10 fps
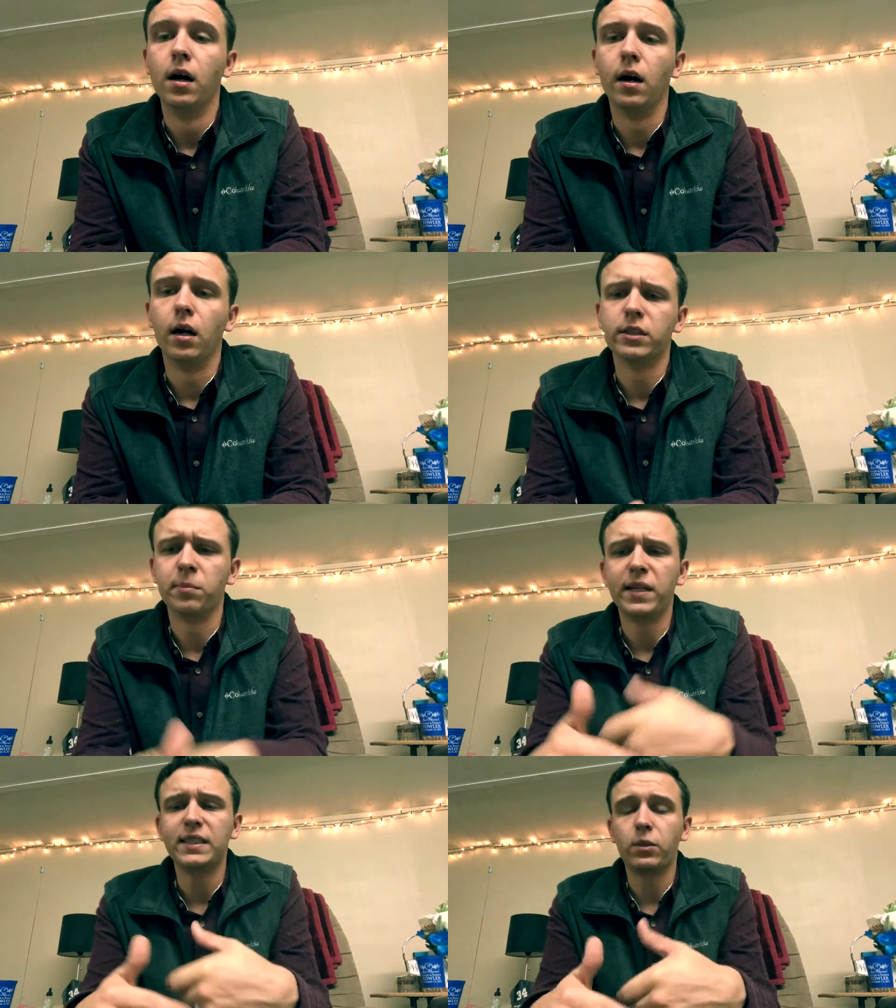
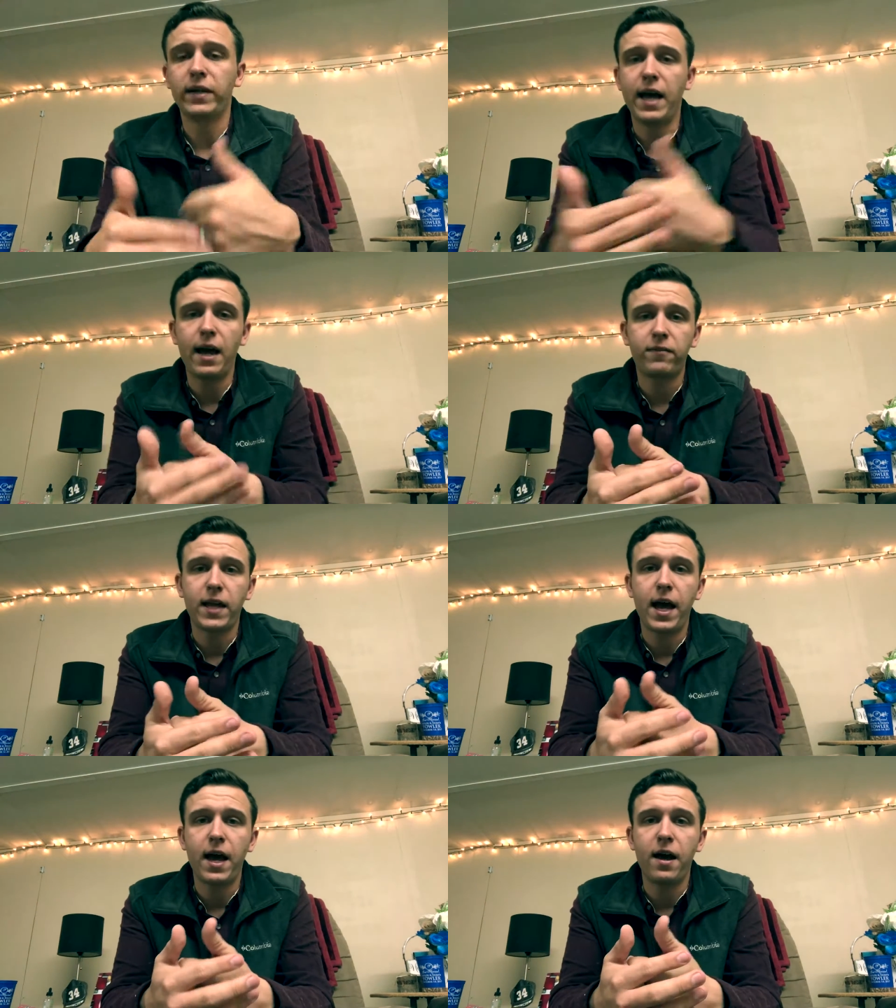Some things that we have
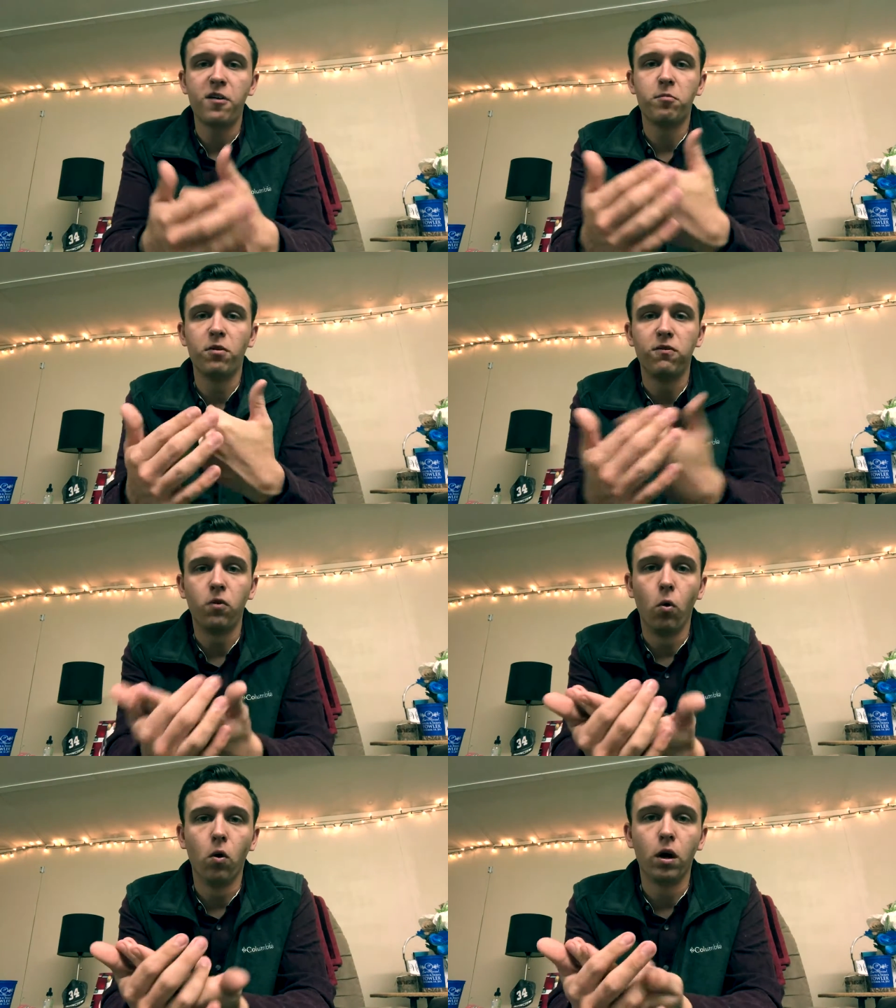to have
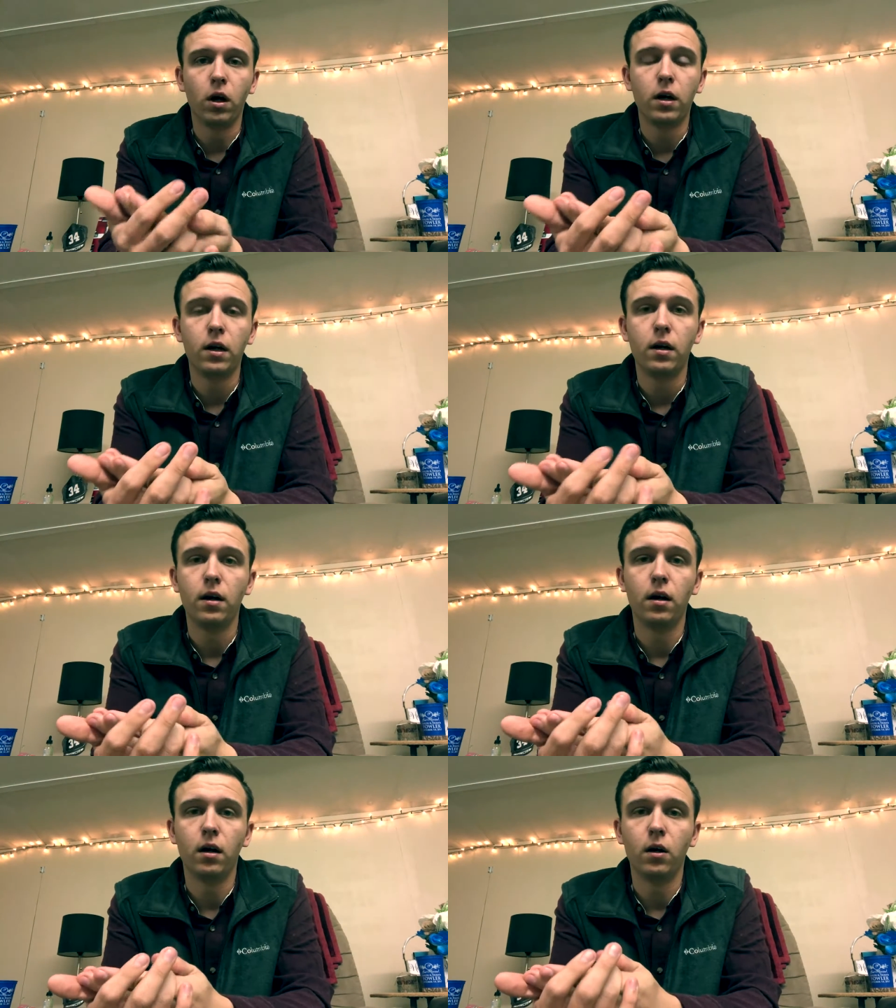before
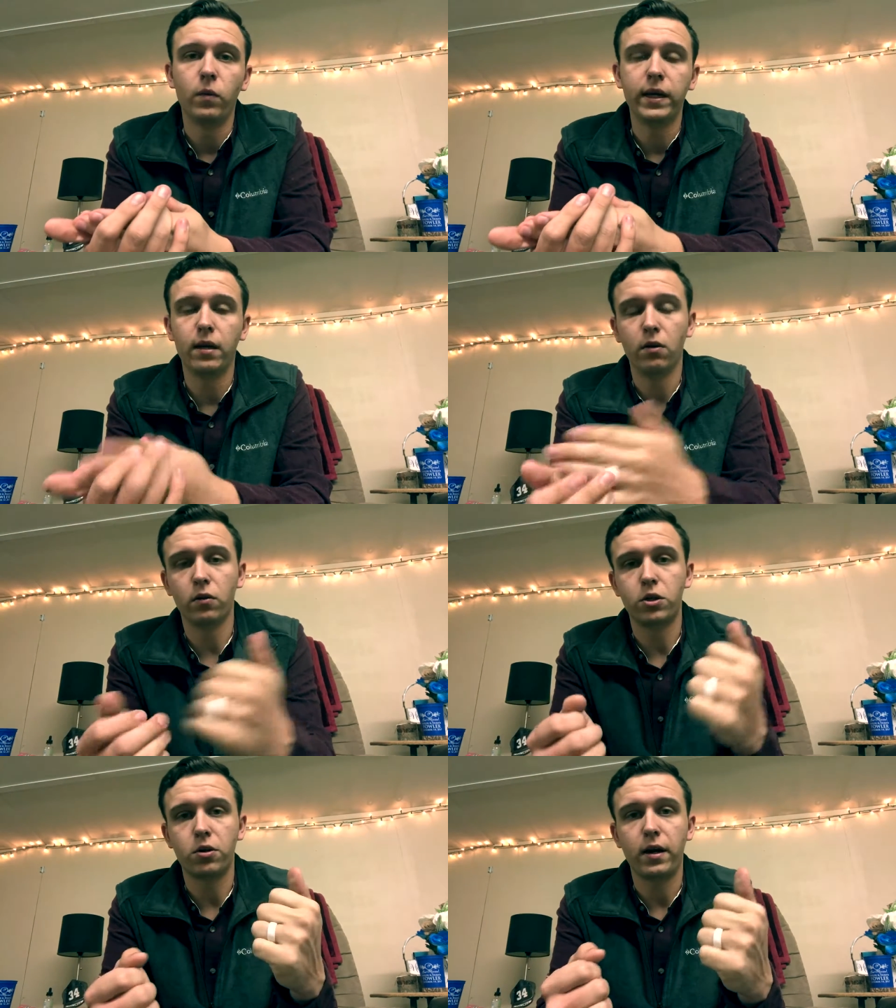we get it on
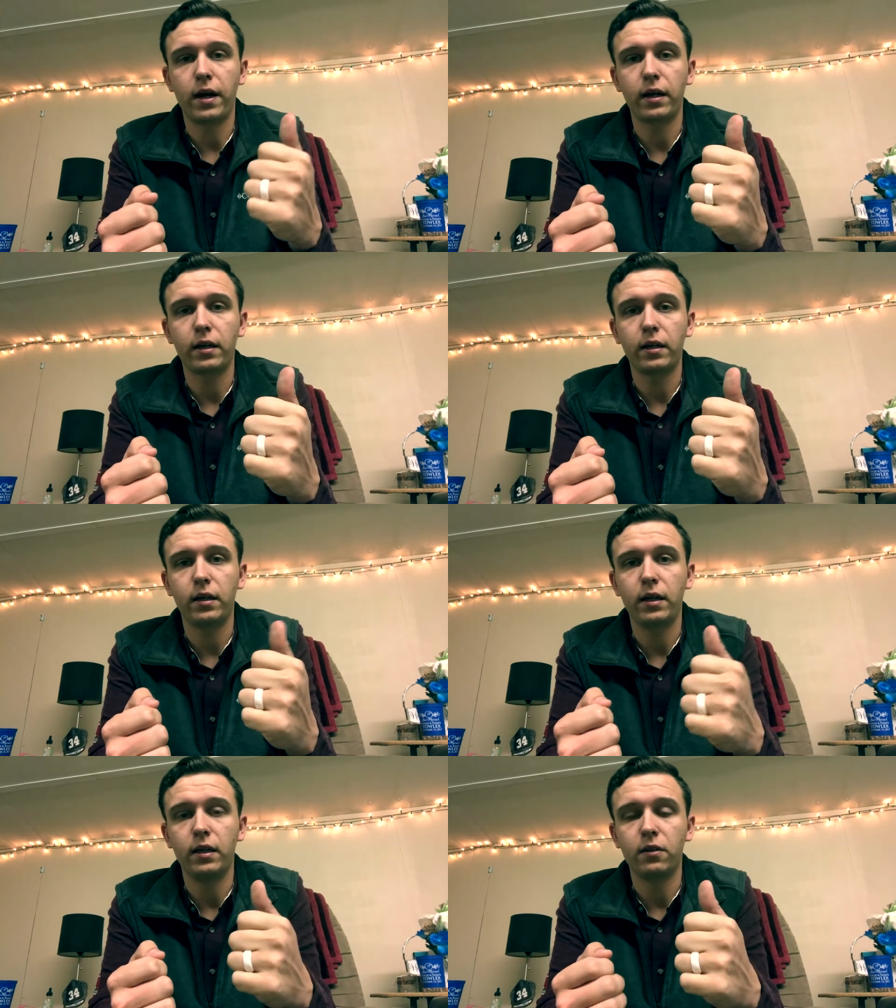the track,
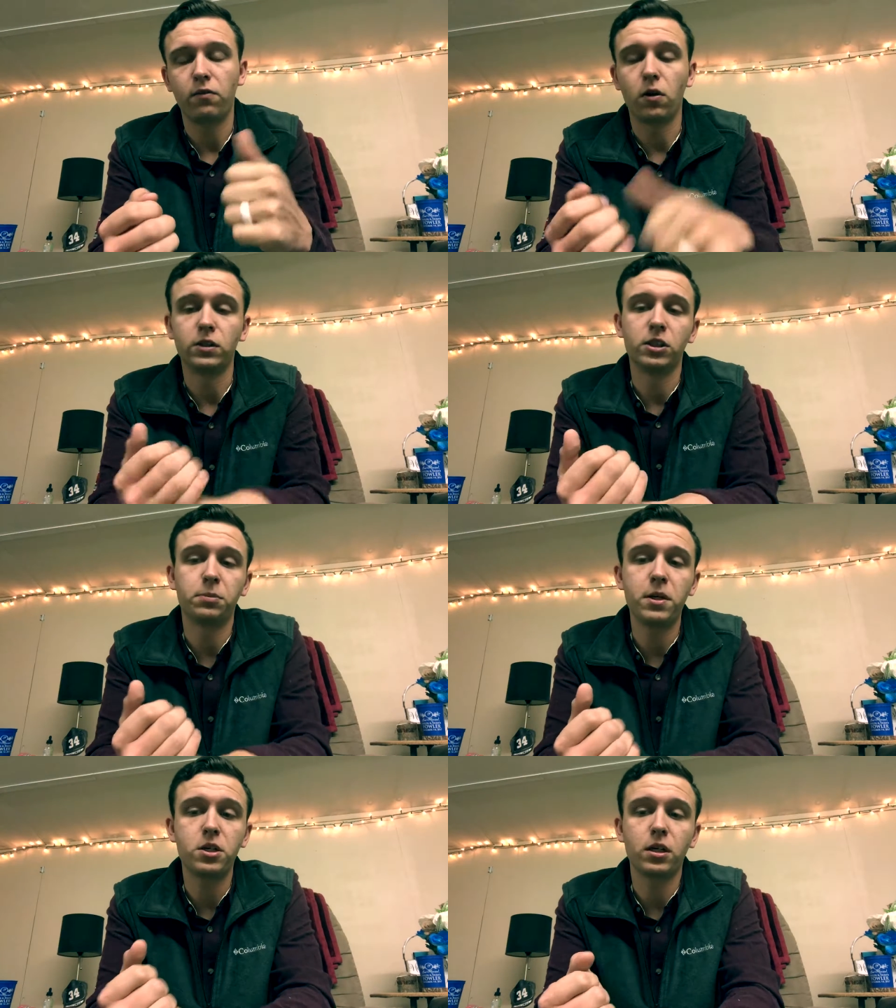and as far as
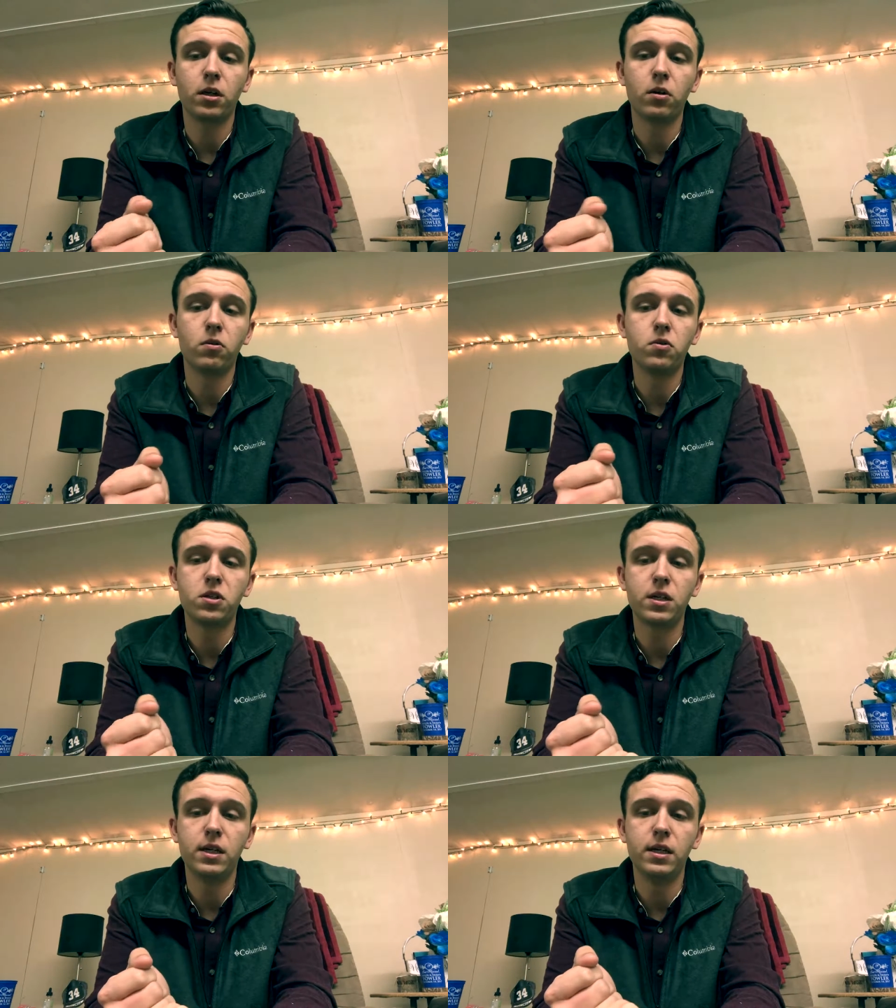suspension
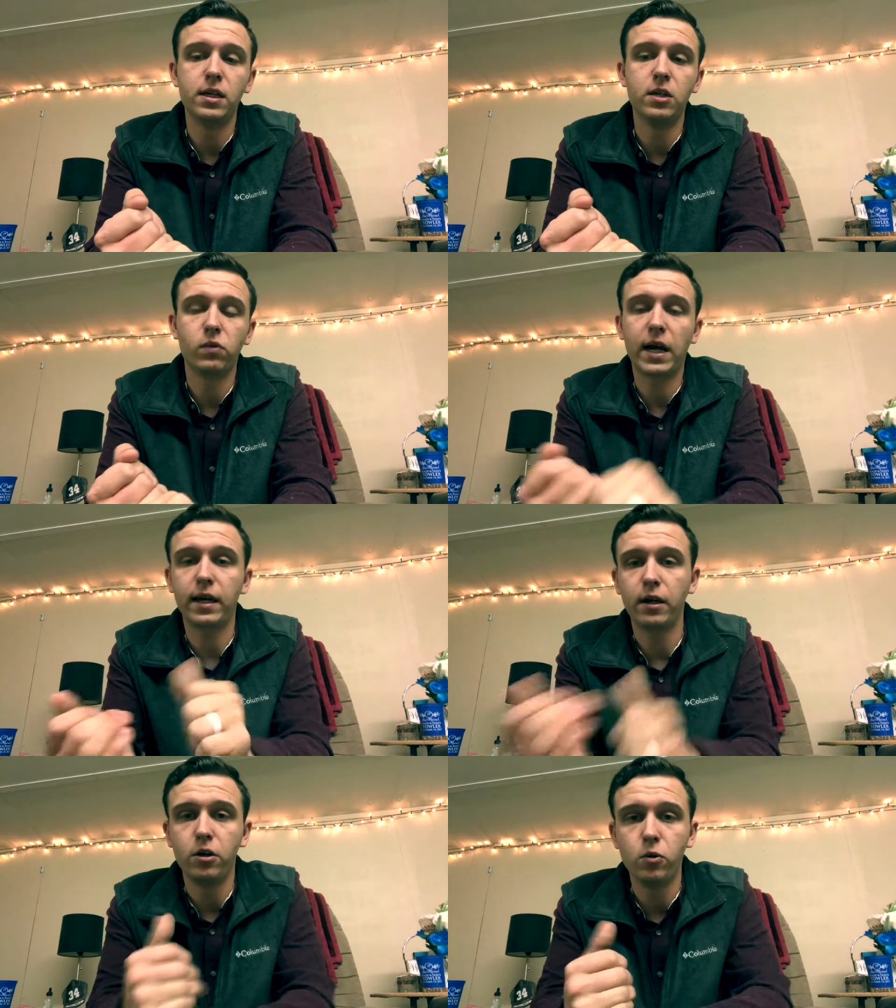goes, is we got to
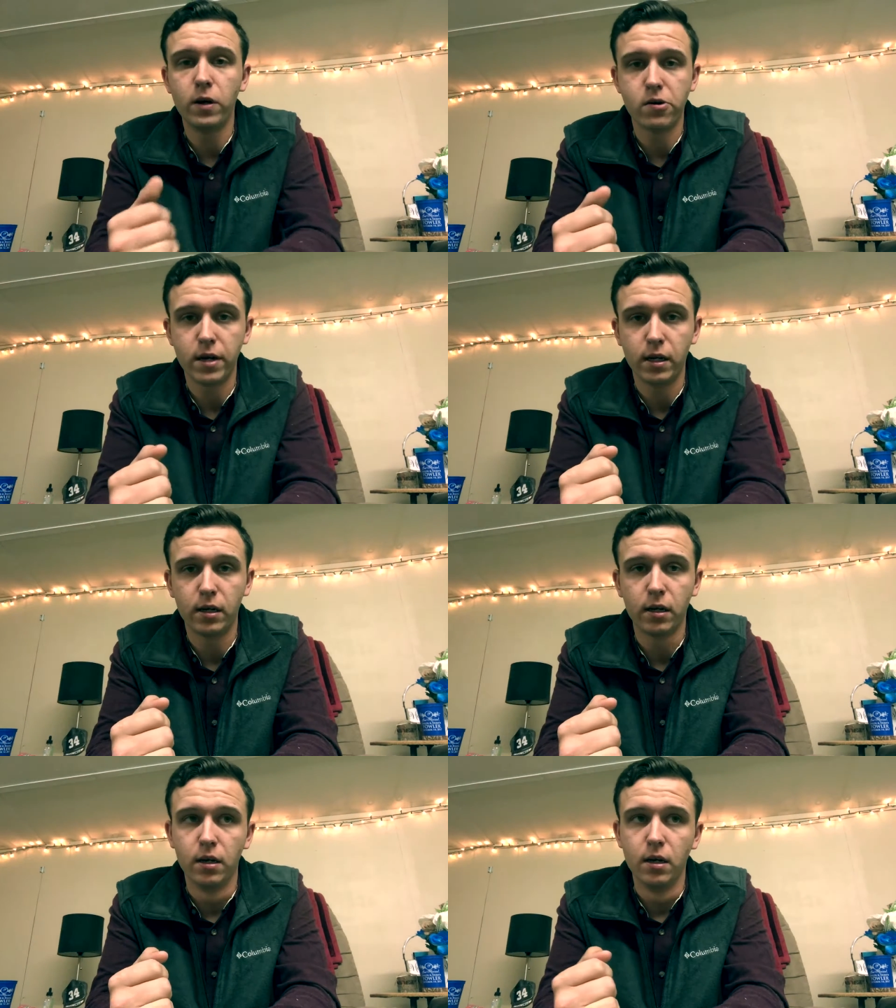get a new rear end.